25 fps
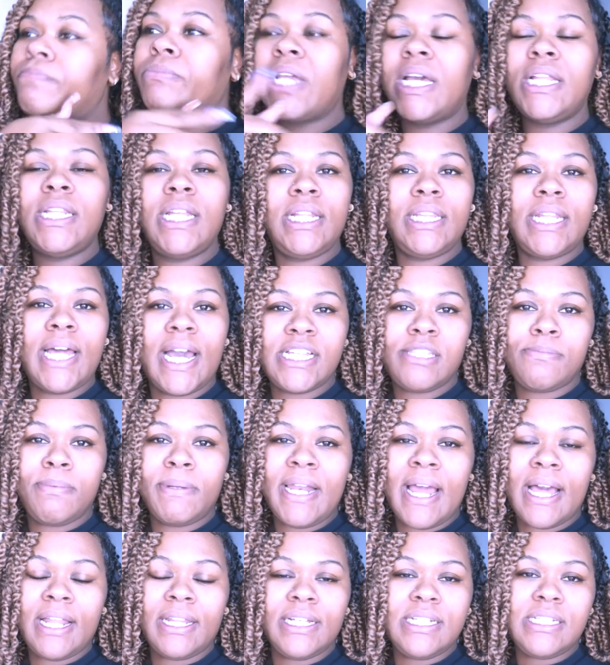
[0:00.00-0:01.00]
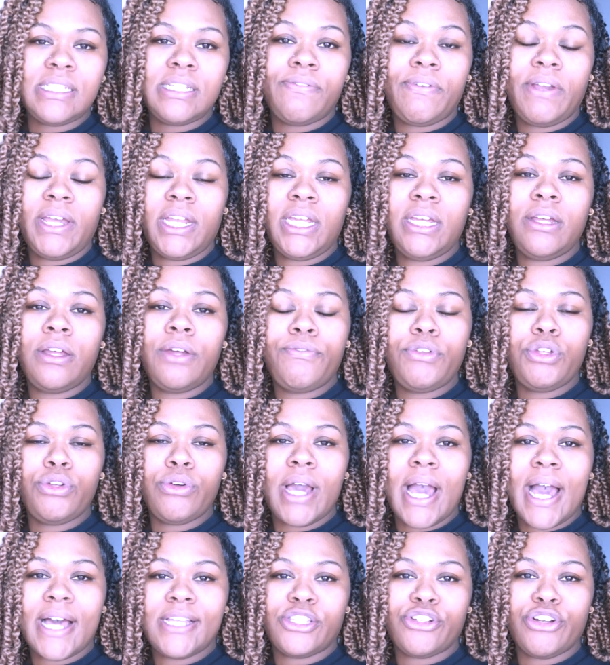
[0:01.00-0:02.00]
And then last but not least, if any of you
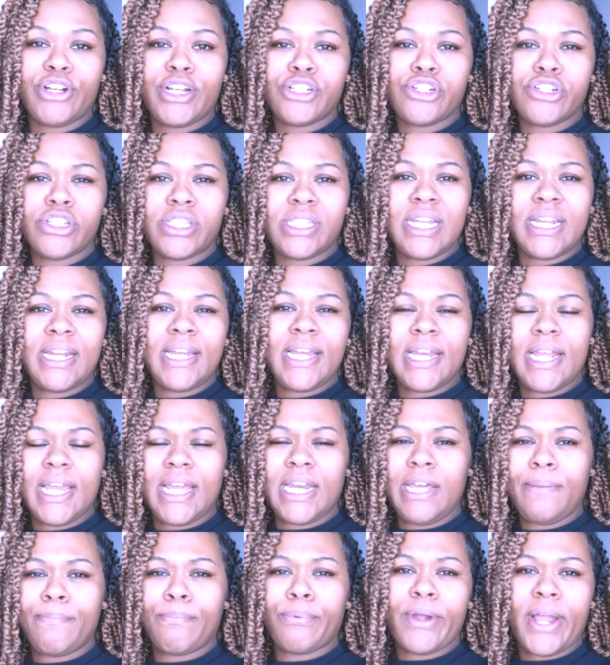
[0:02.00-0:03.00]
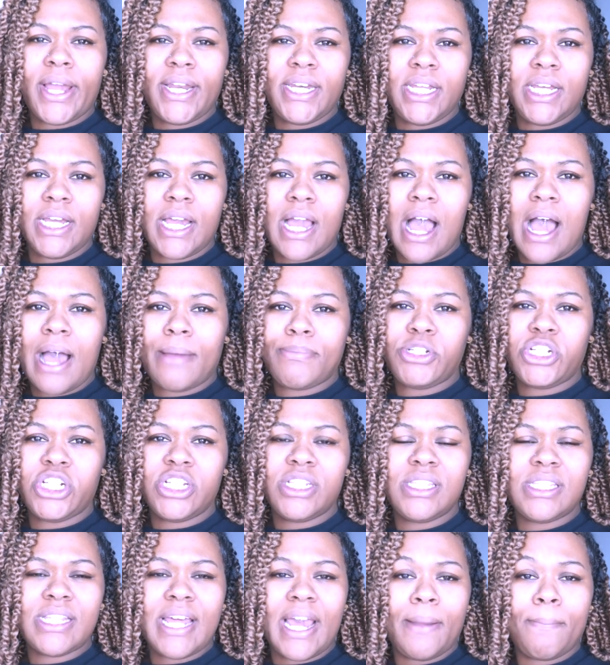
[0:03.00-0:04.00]
guys are interested in any branding
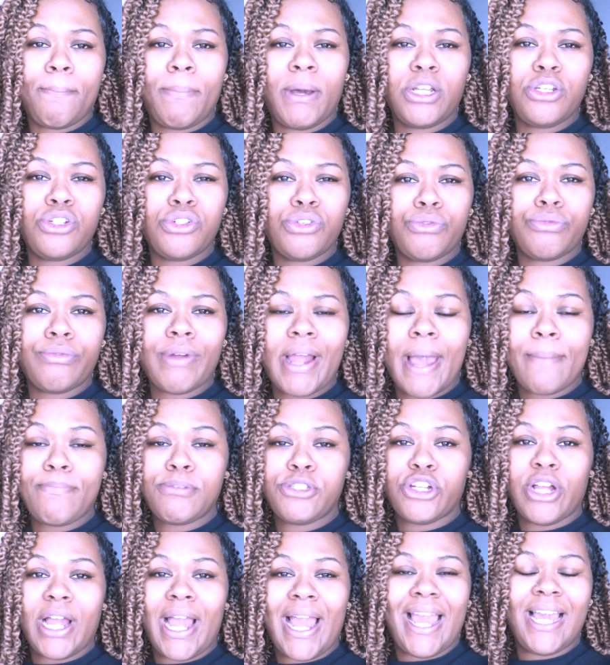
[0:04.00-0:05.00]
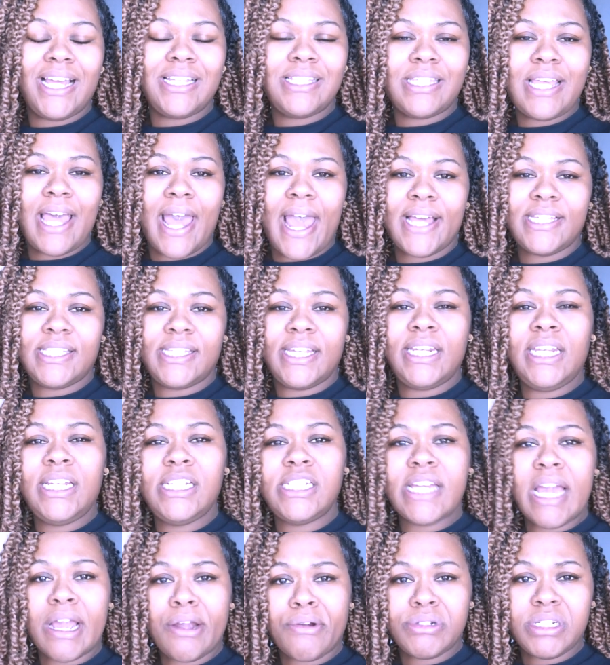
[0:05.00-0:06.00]
options like bundle wraps or hang tags, any
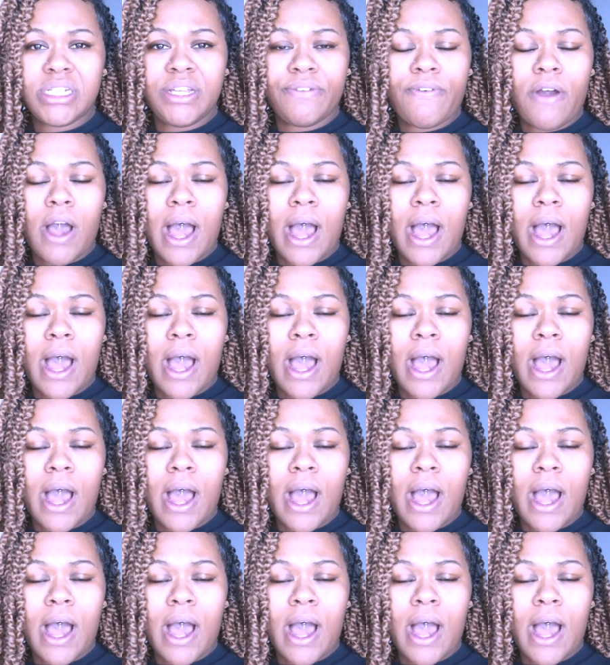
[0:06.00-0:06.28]
decorative